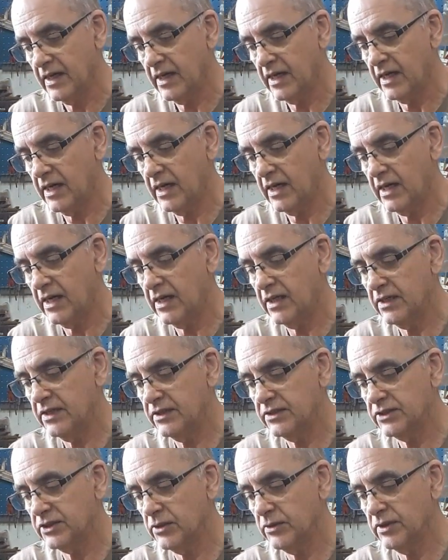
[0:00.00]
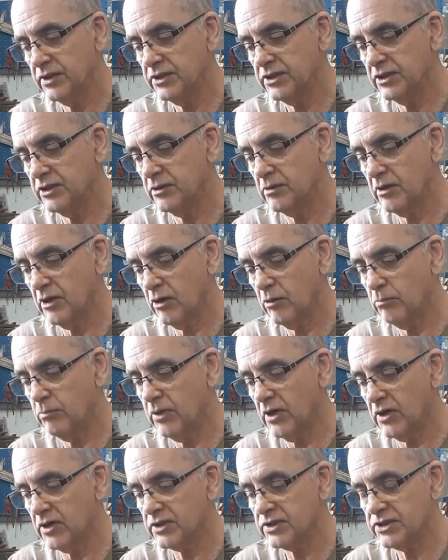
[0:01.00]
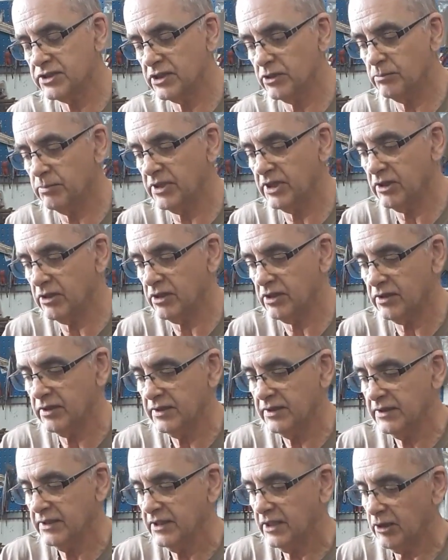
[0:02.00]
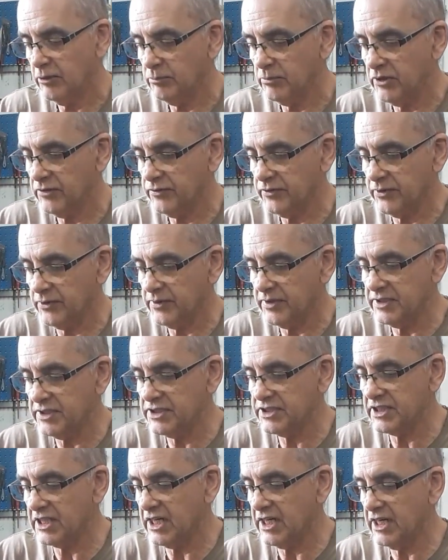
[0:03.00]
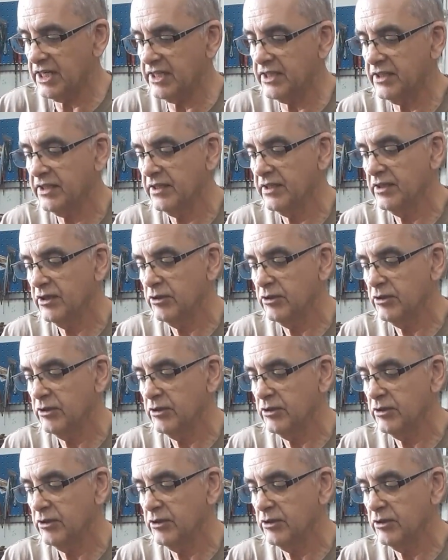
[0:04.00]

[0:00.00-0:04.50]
So this is a box. There'll be a muffler inside.